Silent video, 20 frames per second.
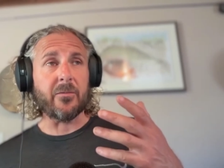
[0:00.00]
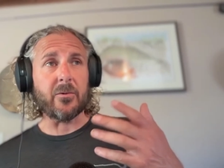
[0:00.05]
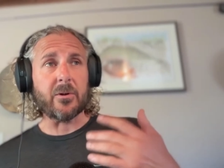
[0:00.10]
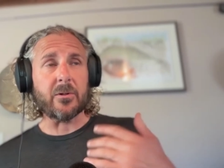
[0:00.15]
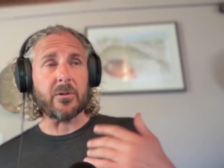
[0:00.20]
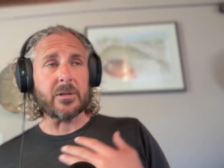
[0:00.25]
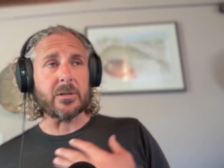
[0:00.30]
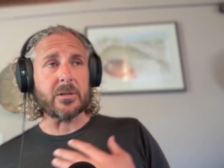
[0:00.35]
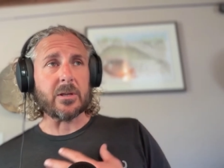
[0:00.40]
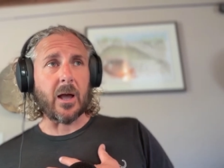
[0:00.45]
at
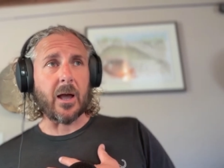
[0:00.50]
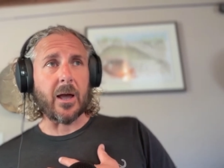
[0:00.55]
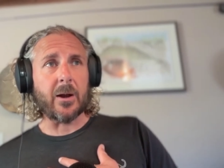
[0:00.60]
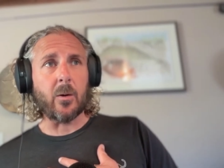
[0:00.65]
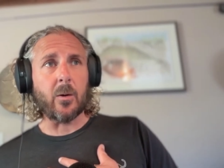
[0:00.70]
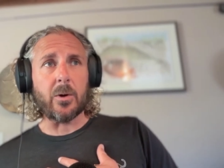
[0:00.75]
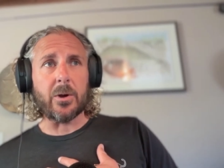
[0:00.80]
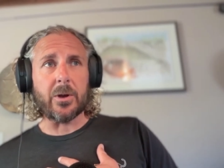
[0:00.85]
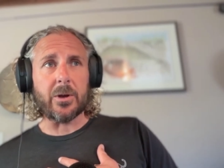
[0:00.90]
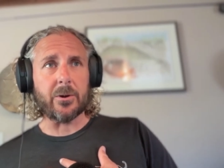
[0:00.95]
least I
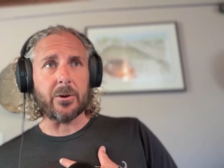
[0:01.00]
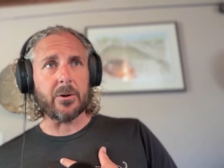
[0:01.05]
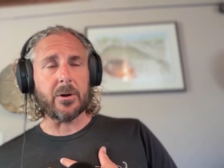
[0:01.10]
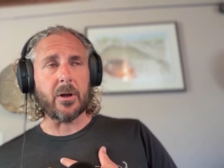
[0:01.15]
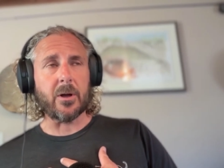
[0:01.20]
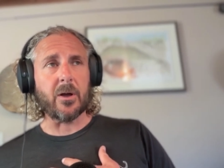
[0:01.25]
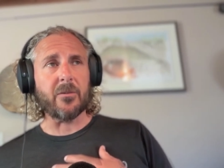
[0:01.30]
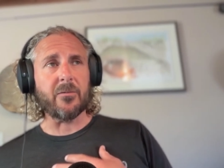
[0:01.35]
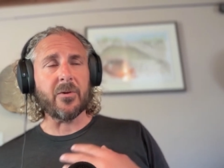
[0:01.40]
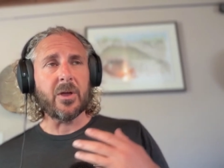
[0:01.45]
don't hear
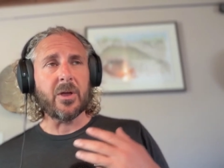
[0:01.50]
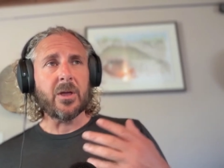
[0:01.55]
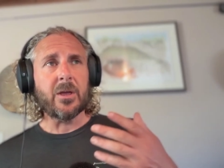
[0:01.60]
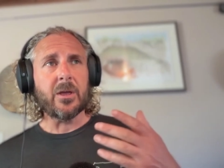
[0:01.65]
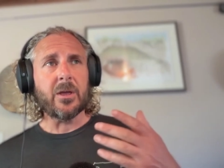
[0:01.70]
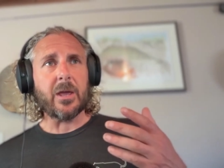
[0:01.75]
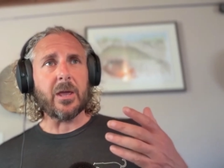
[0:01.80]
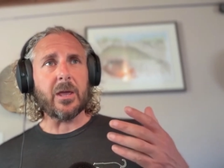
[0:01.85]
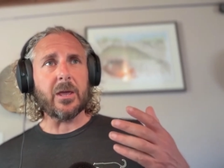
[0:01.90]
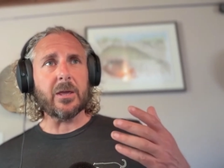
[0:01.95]
enough,
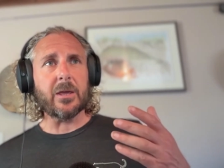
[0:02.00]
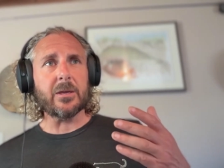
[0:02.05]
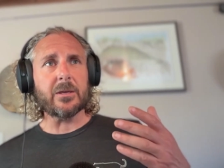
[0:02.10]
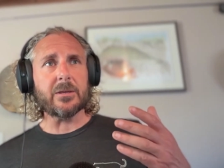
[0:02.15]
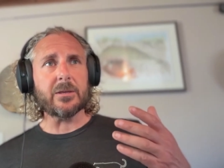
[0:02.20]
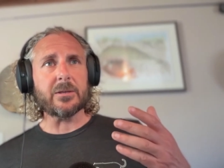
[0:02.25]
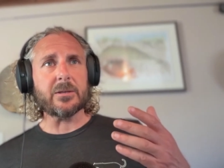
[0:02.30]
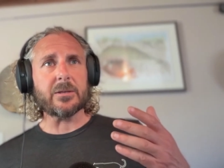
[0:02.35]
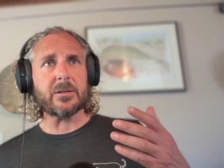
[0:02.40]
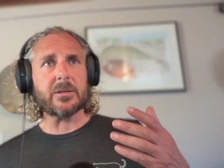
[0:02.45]

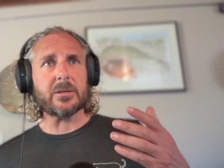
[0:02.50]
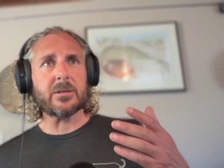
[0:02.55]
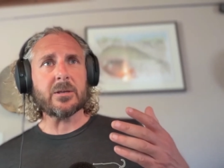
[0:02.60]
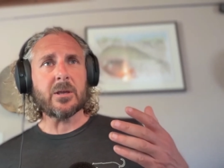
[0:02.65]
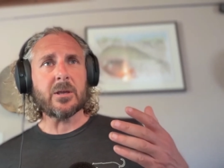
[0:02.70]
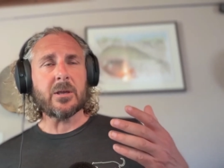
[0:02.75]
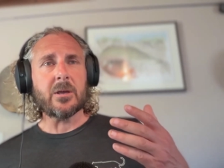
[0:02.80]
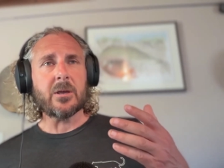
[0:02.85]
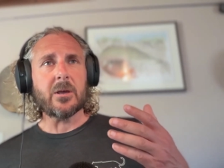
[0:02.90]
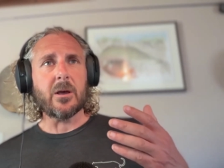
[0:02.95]
is
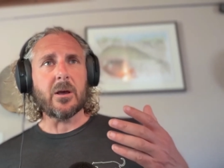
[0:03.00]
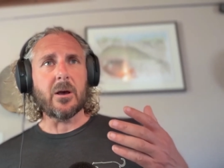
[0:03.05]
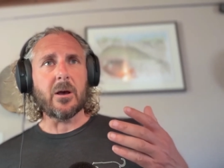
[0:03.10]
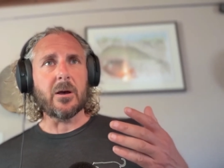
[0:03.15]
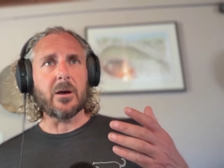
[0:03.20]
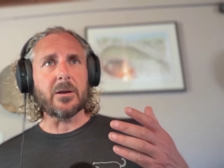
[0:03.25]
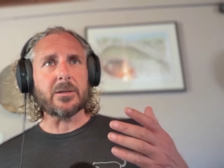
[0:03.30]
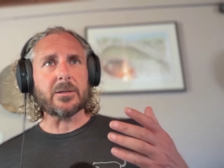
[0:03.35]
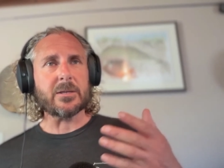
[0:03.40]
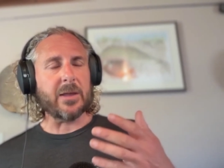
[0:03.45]

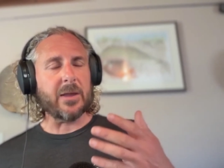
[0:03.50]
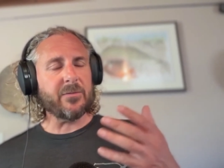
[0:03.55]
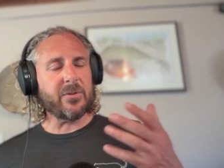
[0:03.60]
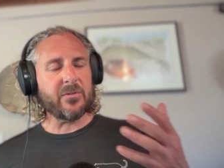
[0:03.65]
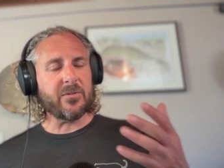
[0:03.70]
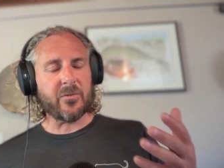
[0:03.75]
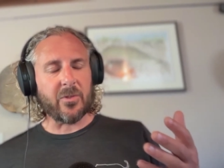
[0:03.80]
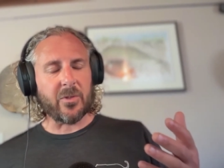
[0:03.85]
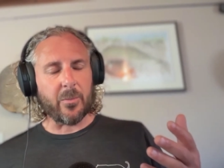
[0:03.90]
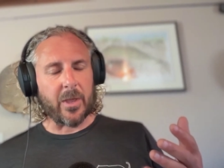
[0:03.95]
safety
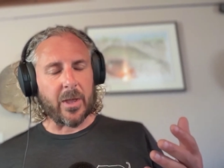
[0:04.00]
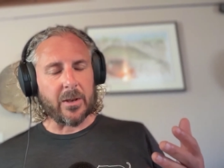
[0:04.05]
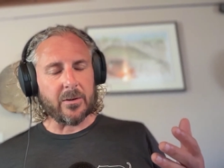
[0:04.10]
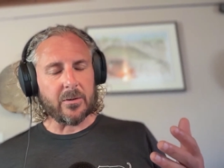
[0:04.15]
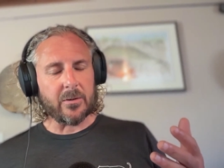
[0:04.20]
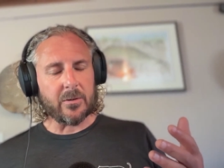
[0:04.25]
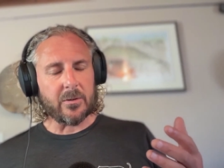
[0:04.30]
for the men.